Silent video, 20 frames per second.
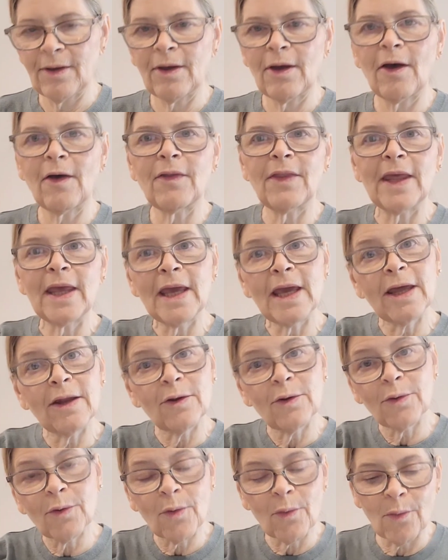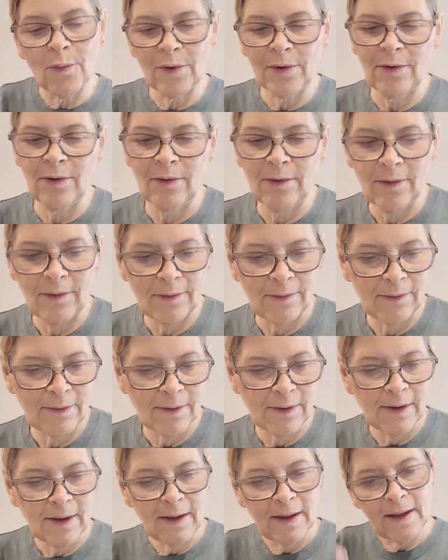on the inner corner,
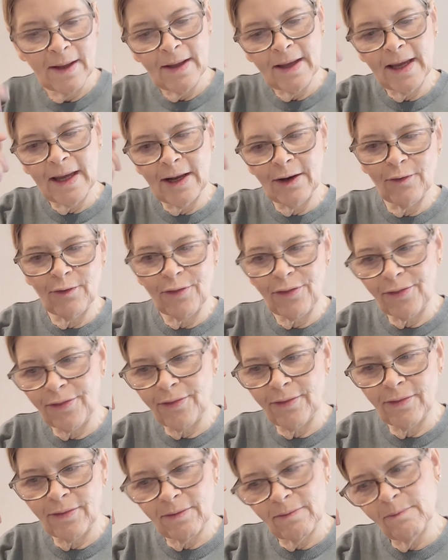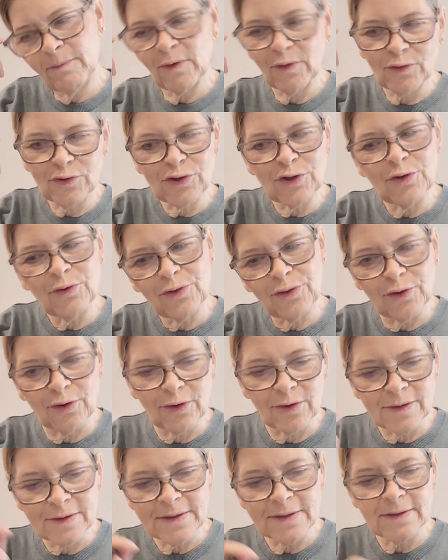inner
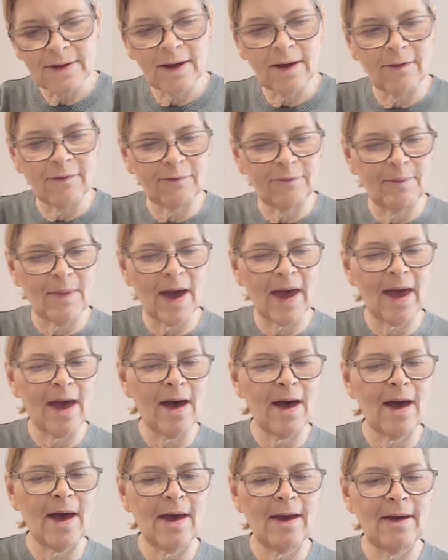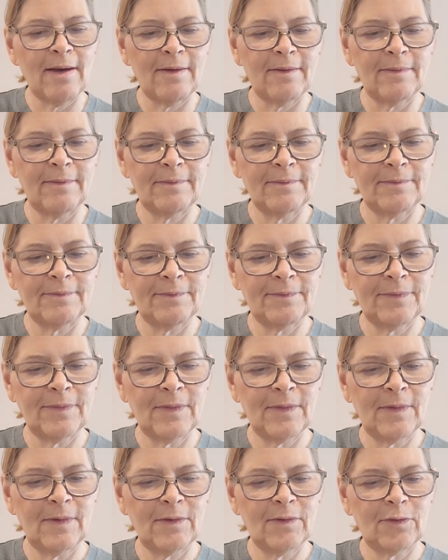2/3 of my eye.
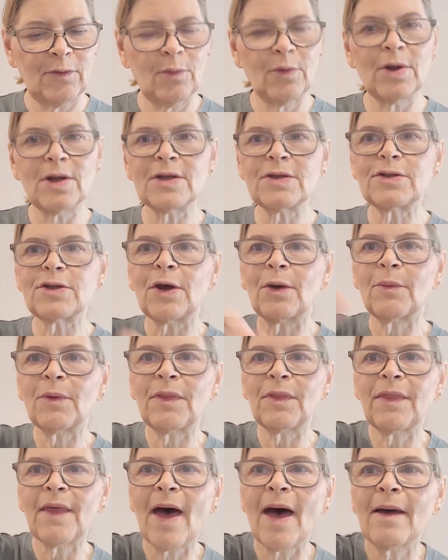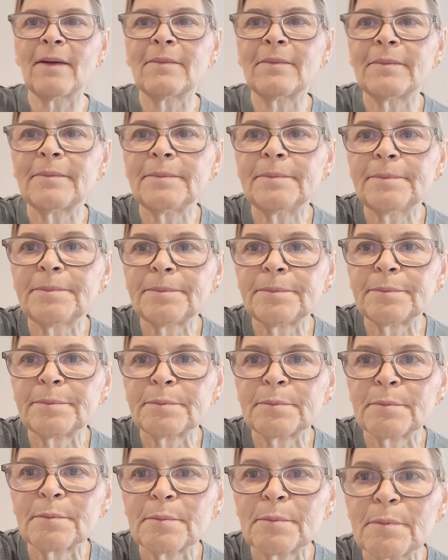So we're going to start with that.
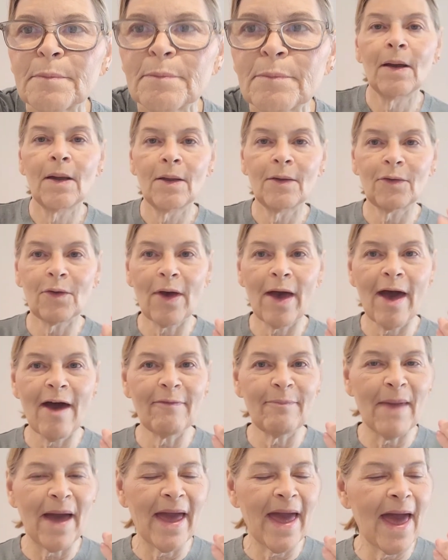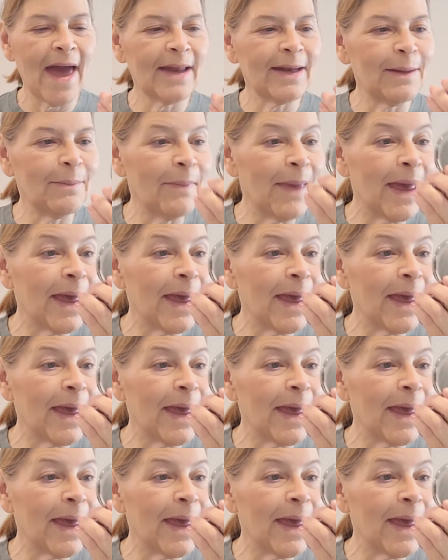So I have my handy